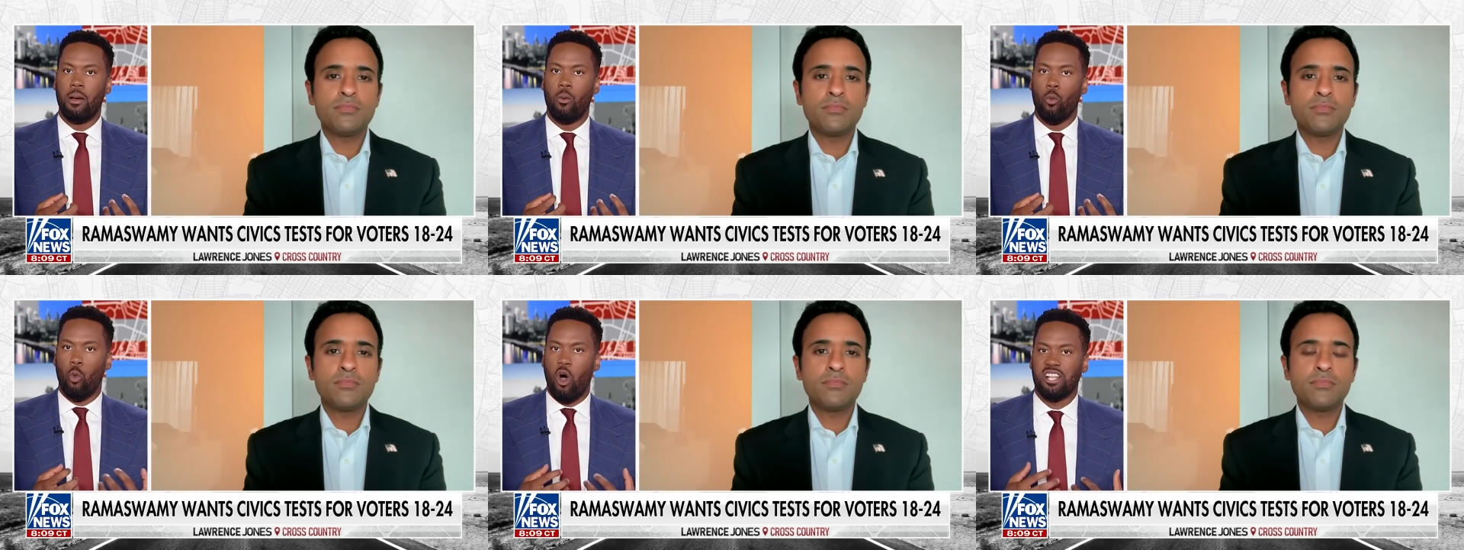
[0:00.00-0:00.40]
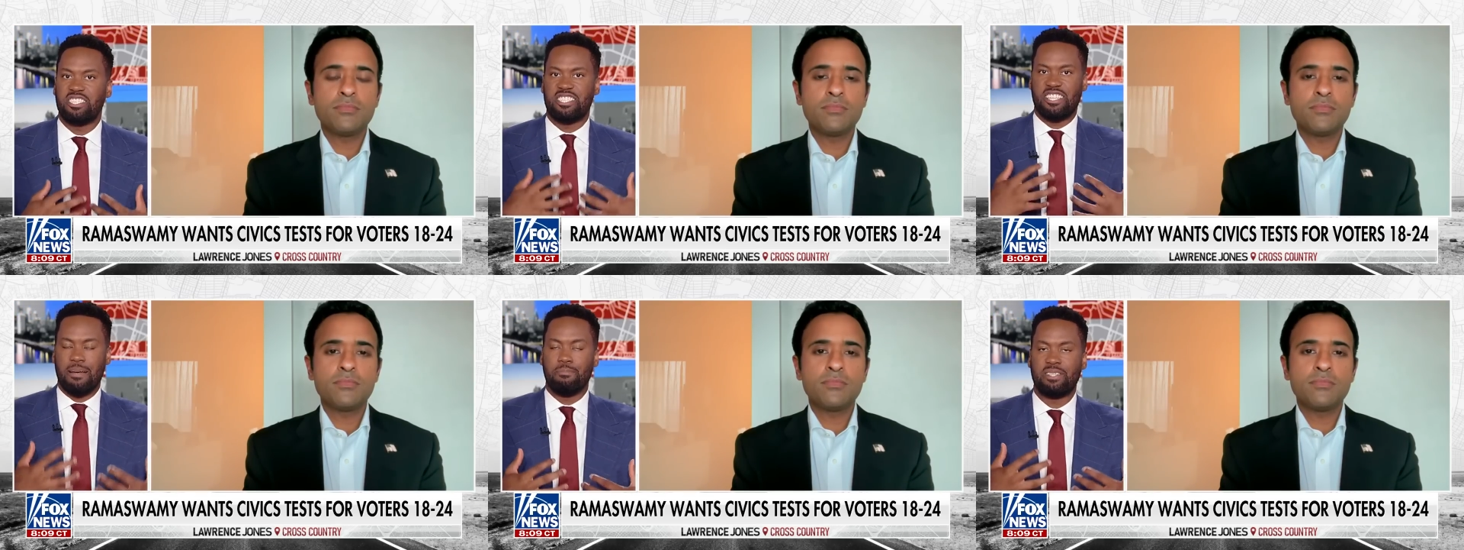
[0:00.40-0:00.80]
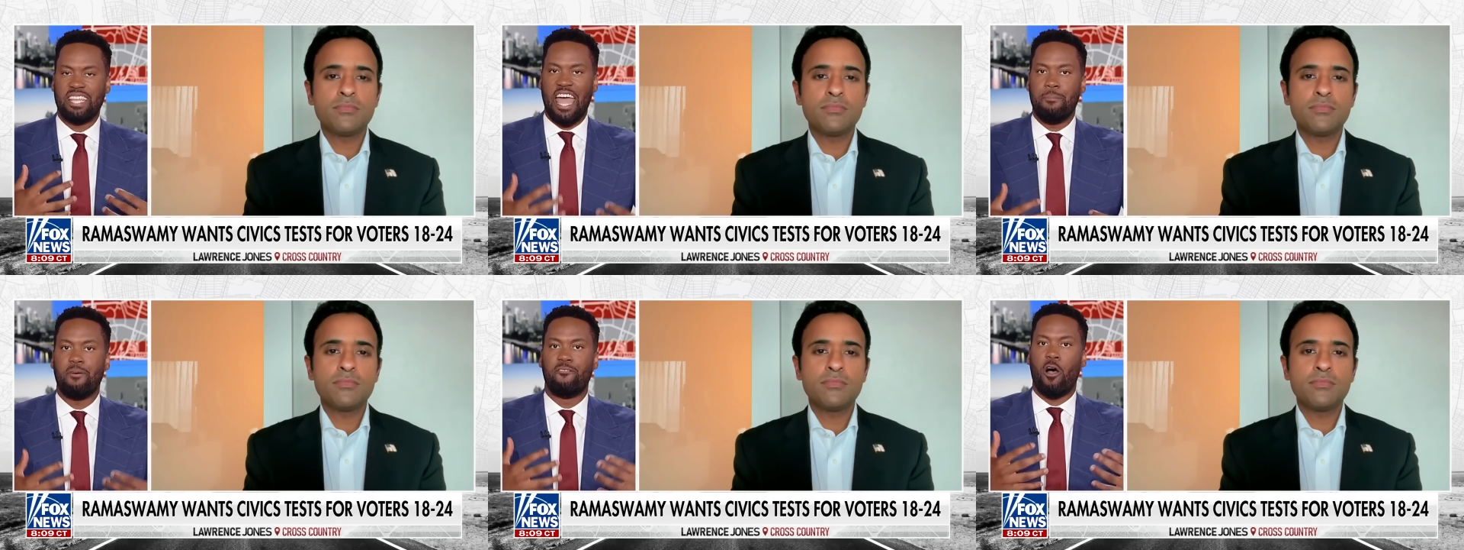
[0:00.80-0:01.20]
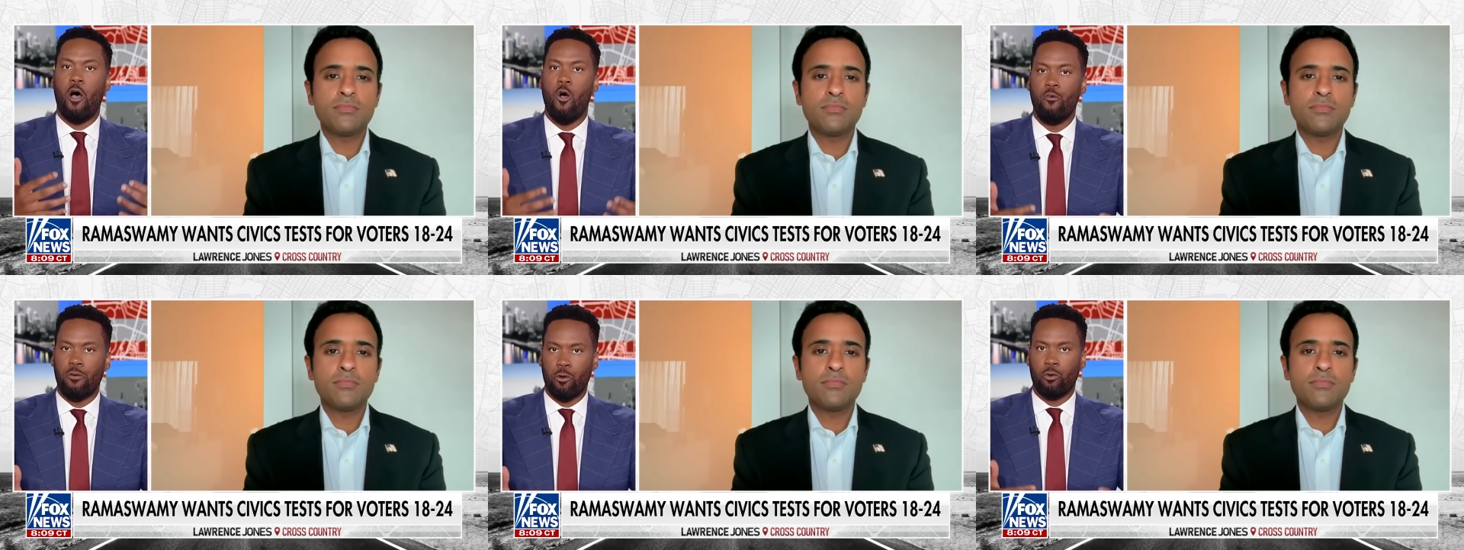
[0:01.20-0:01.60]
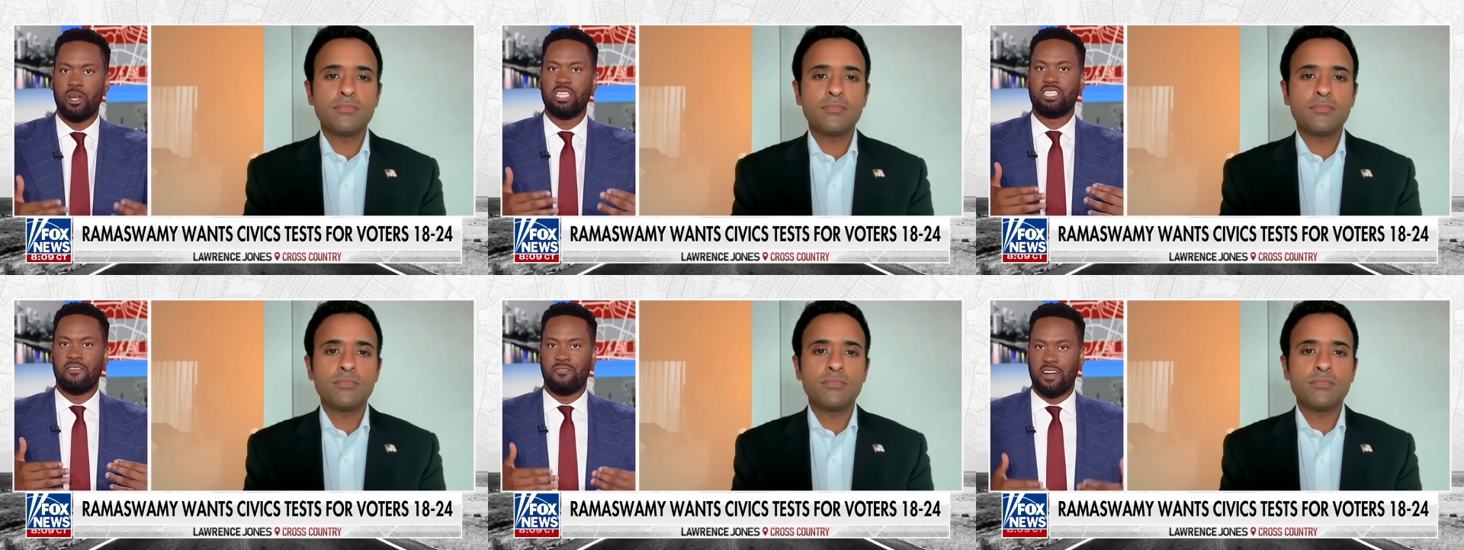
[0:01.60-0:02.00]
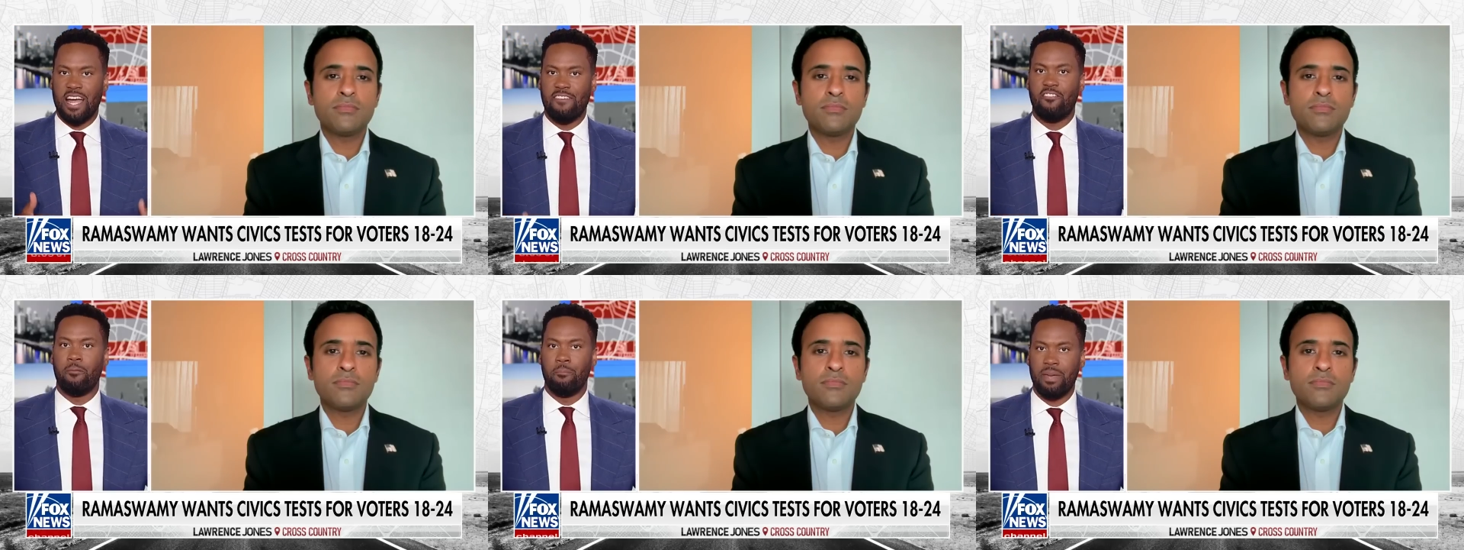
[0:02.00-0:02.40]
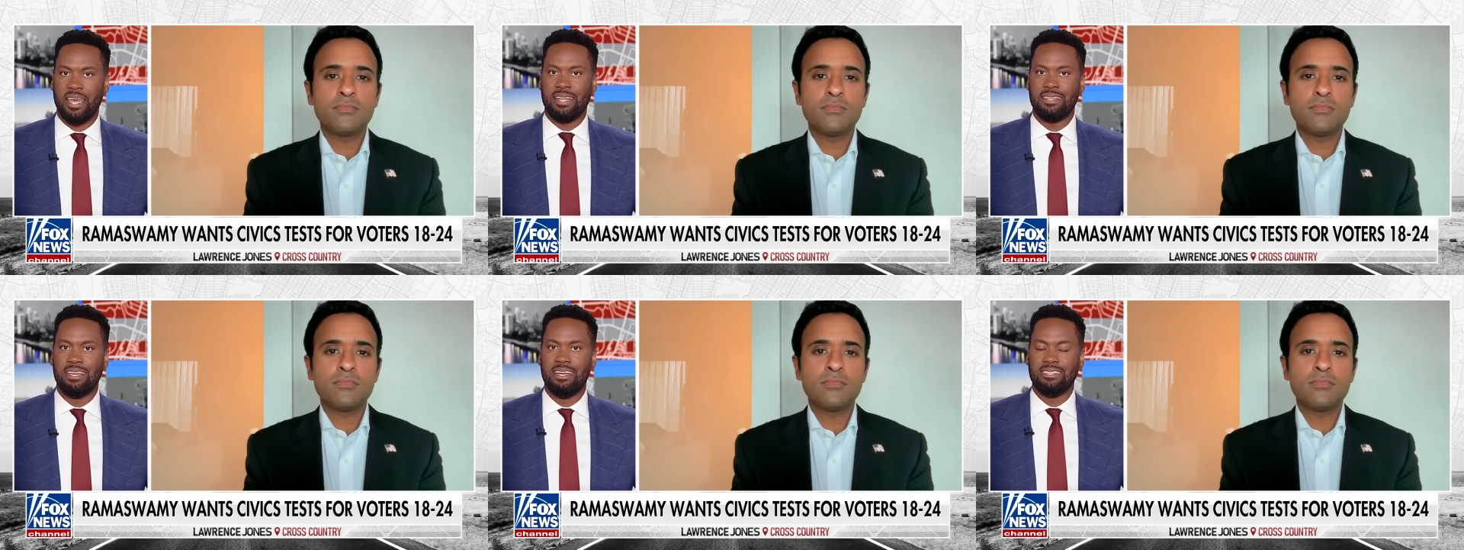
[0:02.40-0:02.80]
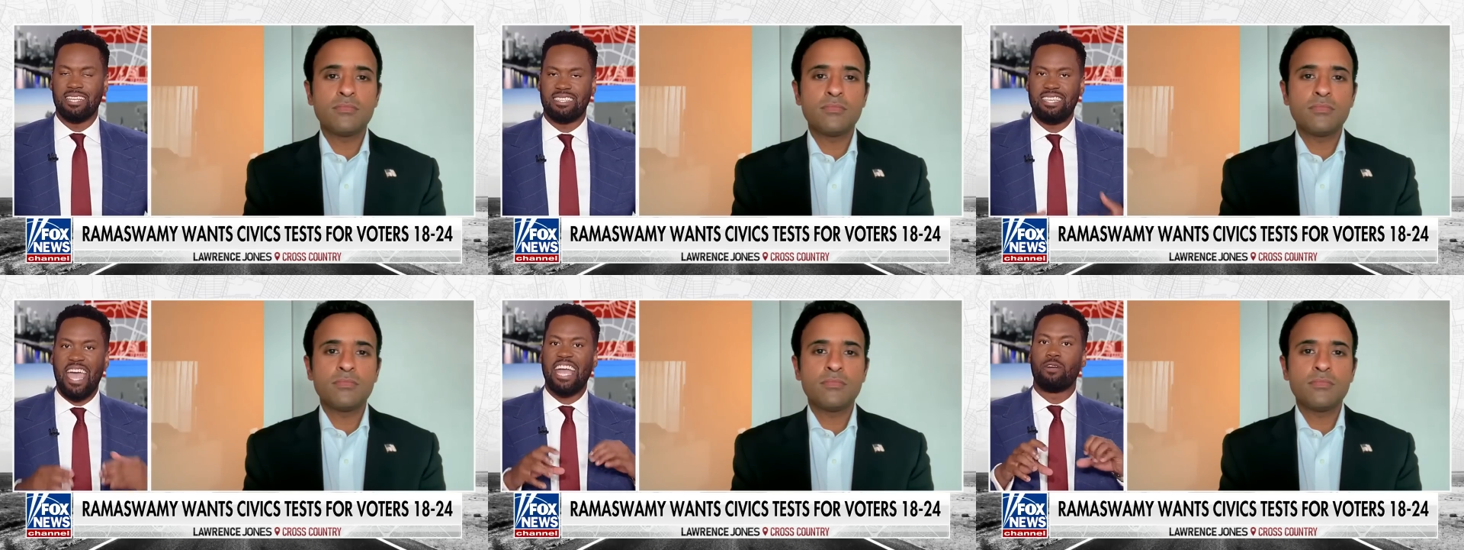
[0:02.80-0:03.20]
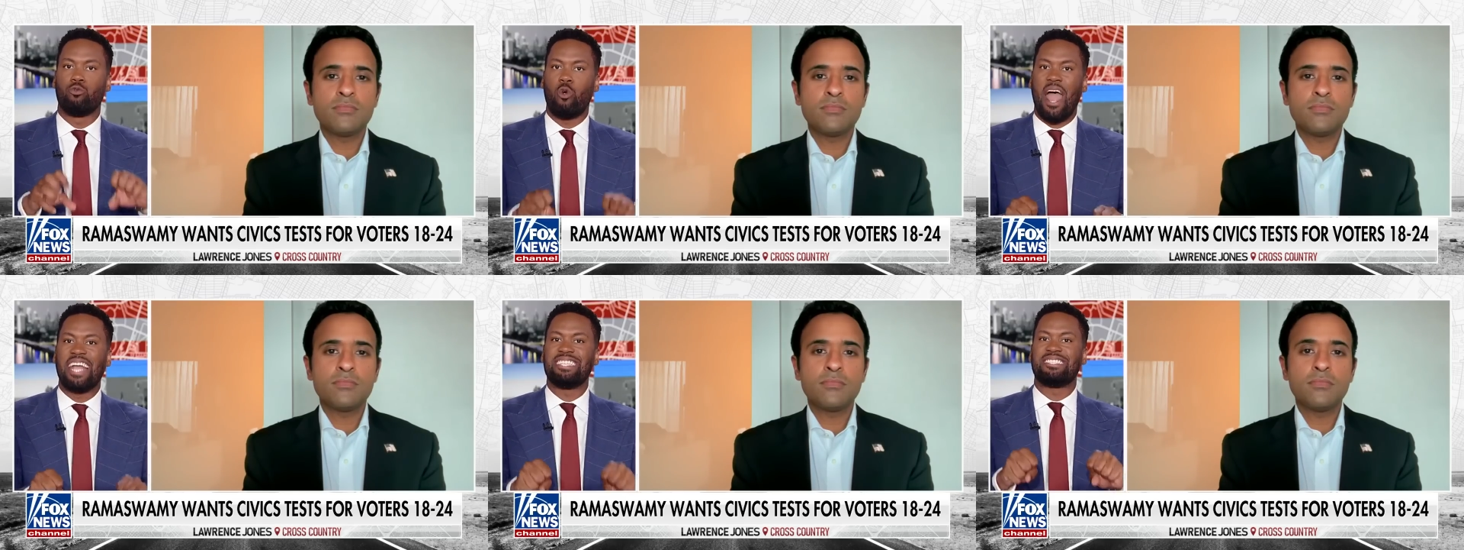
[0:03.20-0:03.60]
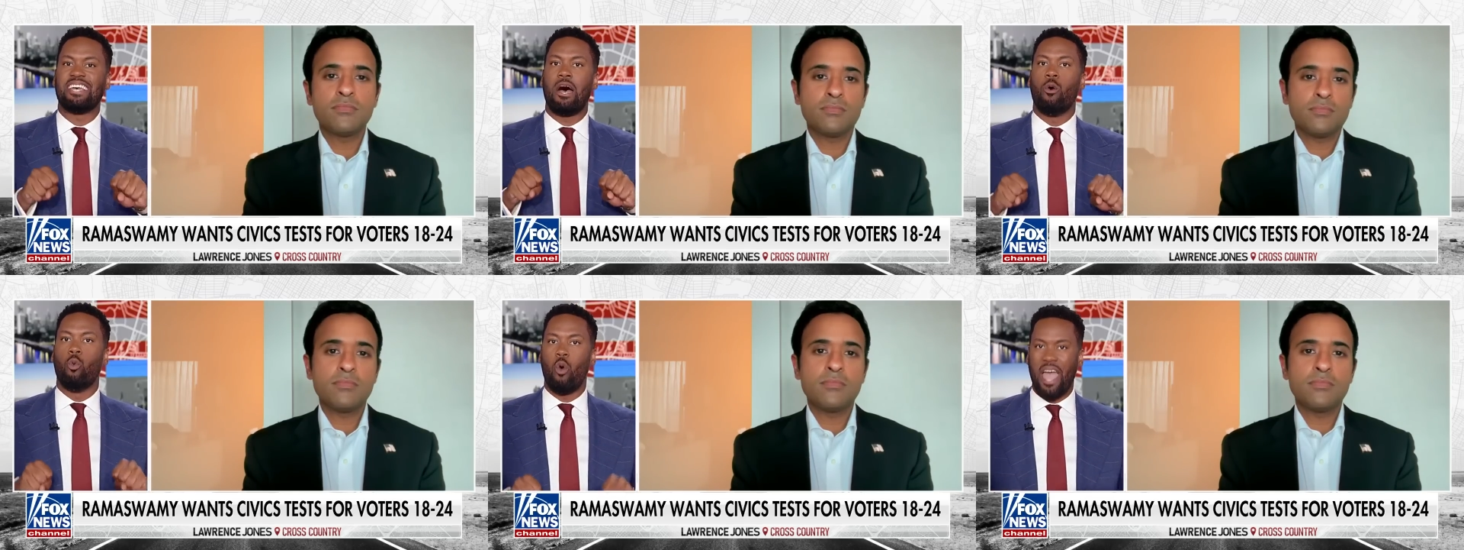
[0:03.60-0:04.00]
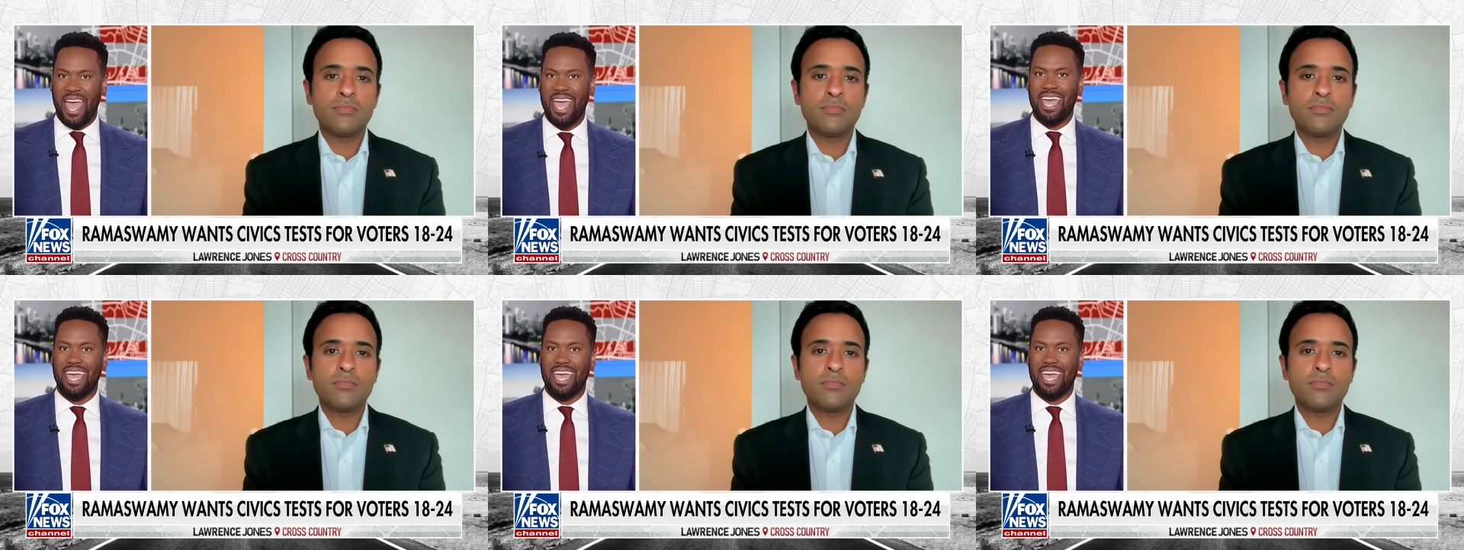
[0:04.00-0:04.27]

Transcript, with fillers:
Speaker 1: Want some type of overreach of government to take rights away?